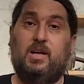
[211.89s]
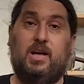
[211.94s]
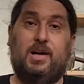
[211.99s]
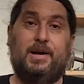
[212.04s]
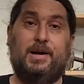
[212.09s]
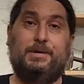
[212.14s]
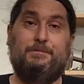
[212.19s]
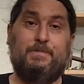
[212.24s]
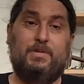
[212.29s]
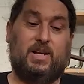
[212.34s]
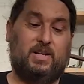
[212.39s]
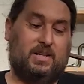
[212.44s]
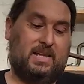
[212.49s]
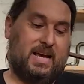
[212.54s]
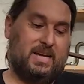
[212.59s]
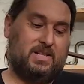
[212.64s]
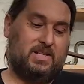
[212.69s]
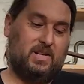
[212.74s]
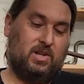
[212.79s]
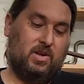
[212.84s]
It'll
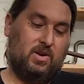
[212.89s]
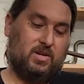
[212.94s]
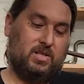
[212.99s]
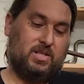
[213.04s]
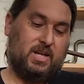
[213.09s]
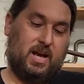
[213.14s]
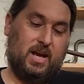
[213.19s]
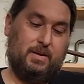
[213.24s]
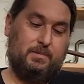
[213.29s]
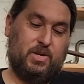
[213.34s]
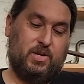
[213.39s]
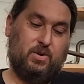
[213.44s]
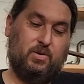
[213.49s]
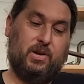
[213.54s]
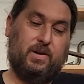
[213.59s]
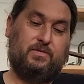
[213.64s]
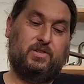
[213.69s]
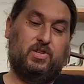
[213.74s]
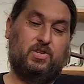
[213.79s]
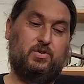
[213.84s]
last a long time. You
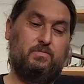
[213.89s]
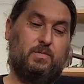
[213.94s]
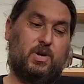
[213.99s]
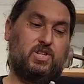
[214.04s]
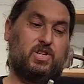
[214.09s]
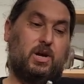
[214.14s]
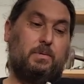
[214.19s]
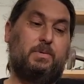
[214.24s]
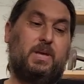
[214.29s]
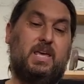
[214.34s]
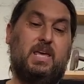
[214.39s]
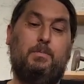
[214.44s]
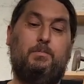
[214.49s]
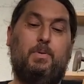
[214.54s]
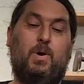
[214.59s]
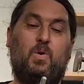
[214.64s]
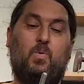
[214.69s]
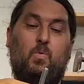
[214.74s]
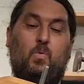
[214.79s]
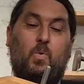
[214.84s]
don't have to do much
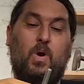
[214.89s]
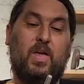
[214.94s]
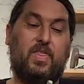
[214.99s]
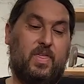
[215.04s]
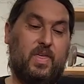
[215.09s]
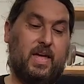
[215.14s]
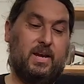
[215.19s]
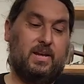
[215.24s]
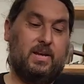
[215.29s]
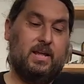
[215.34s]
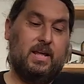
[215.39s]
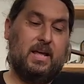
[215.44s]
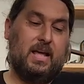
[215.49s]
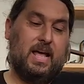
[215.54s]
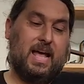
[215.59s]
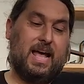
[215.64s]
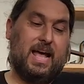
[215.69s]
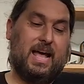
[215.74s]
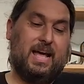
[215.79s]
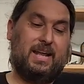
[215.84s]
upkeep with it,
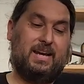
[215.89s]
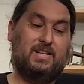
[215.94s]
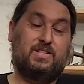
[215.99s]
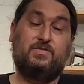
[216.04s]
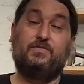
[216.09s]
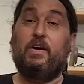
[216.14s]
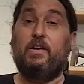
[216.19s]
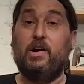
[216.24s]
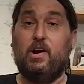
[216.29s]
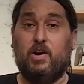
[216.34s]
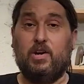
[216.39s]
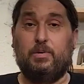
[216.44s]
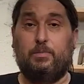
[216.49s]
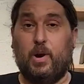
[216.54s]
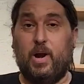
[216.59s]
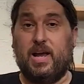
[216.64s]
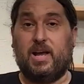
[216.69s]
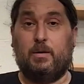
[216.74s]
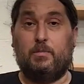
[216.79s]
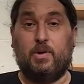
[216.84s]
and it's very hard to
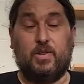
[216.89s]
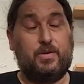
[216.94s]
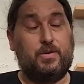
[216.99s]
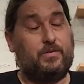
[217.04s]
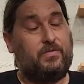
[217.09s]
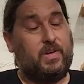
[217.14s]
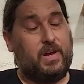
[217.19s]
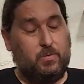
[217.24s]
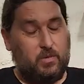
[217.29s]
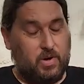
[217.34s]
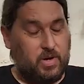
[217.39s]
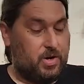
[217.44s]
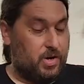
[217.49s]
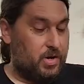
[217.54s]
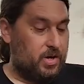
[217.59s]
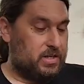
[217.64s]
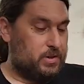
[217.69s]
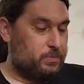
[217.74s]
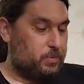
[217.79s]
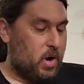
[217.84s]
break them. Although if anyone
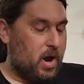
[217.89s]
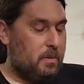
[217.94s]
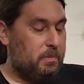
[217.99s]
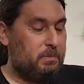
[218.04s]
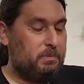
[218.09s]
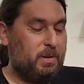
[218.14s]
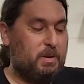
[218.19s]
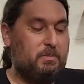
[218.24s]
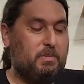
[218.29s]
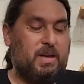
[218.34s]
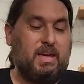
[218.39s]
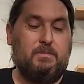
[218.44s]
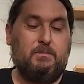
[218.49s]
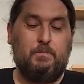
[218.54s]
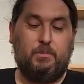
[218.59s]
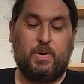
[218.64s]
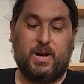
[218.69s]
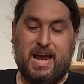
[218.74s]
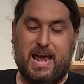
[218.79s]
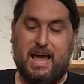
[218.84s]
could, it's probably me,
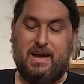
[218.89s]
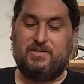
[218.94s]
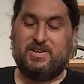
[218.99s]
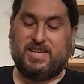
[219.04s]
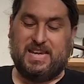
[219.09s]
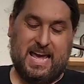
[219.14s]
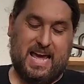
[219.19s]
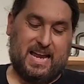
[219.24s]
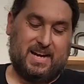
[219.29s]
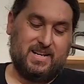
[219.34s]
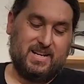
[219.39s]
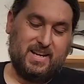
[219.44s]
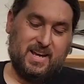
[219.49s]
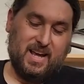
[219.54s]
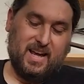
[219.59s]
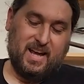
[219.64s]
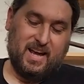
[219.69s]
but I haven't yet.